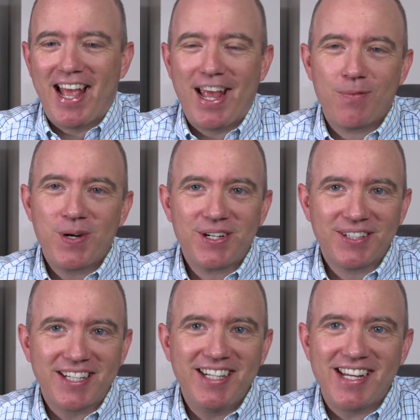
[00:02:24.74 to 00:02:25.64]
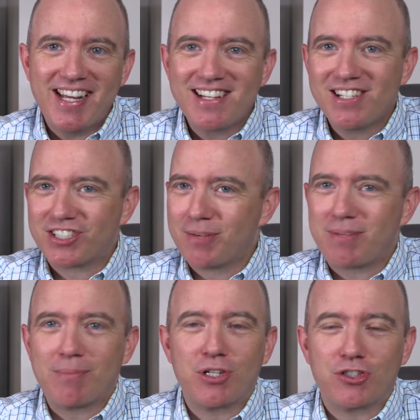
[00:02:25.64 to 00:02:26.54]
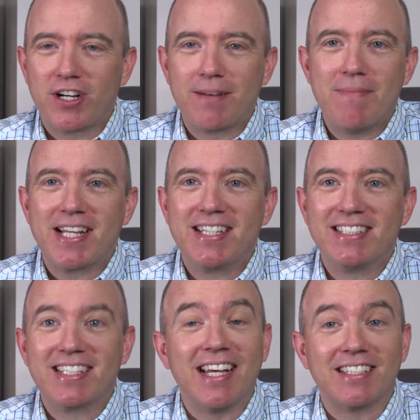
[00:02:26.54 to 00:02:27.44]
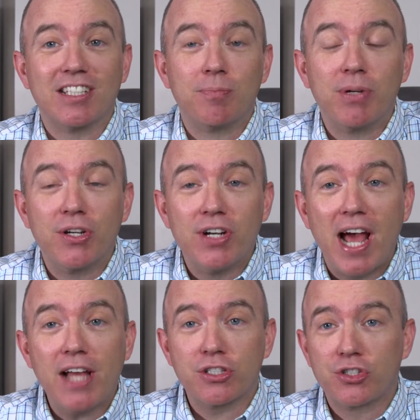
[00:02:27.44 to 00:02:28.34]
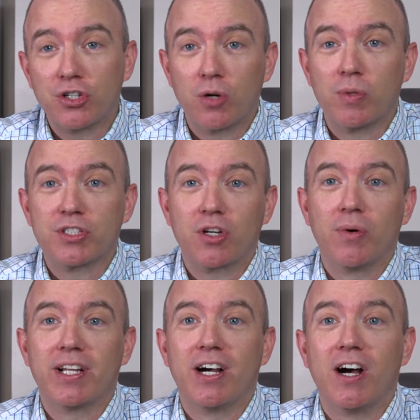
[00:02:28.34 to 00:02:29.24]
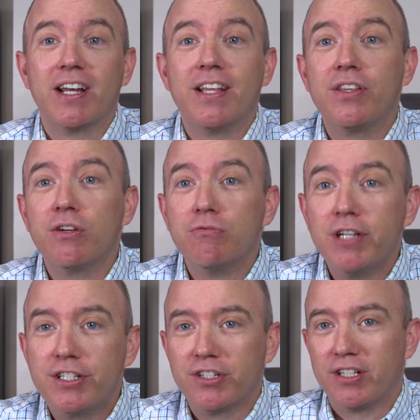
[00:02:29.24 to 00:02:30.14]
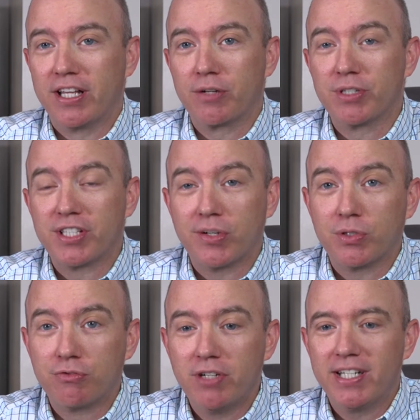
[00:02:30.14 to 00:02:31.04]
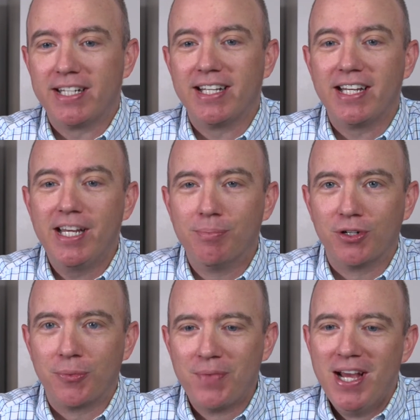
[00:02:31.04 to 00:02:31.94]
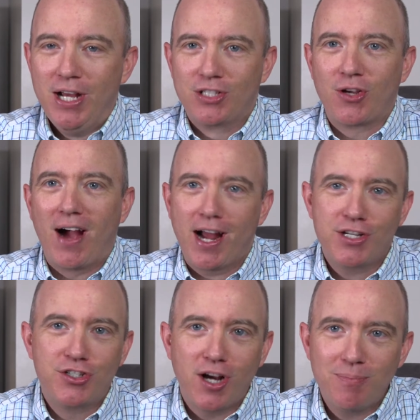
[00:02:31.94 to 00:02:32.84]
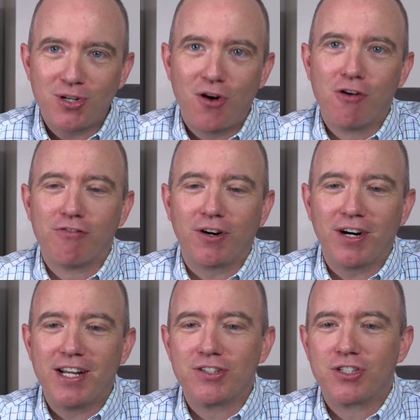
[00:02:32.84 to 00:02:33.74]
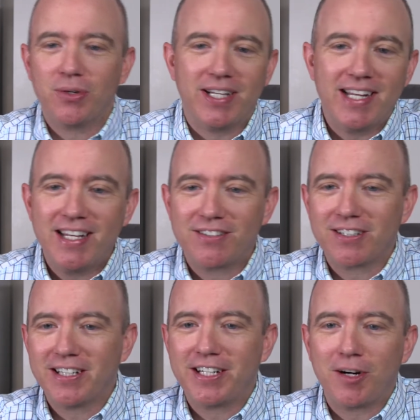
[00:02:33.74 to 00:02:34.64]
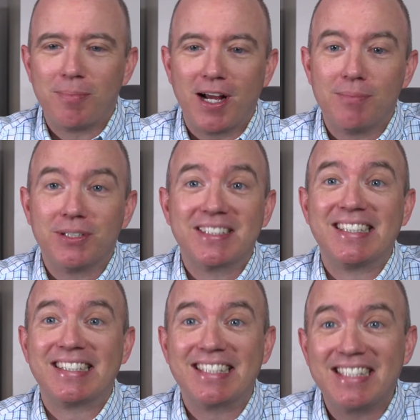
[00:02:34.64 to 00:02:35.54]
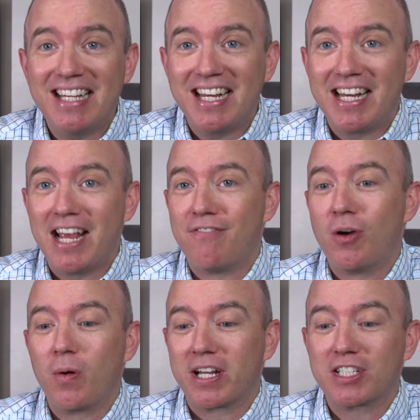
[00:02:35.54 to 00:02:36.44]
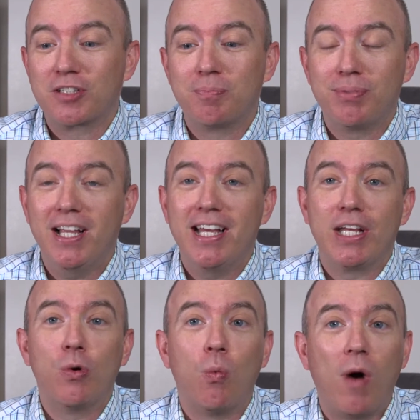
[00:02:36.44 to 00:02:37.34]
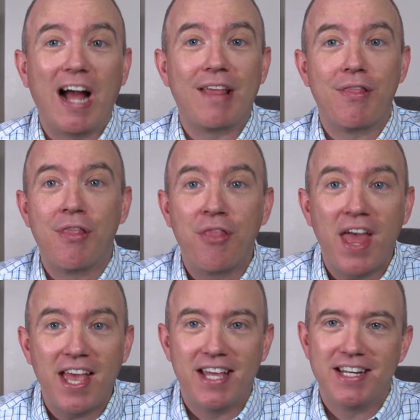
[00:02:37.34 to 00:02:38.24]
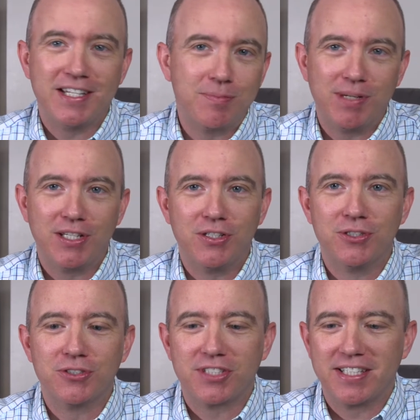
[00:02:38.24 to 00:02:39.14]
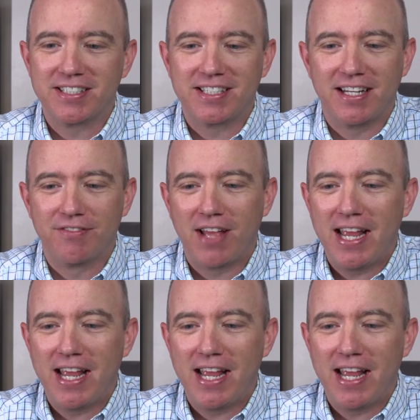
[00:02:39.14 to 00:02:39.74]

And when you're looking at English, sometimes you're trying to make these guesses, but you're not sure what's going on in the original language that it was written in, Hebrew. So I jumped over into an interlinear Bible to see if it would explain why then is being used instead of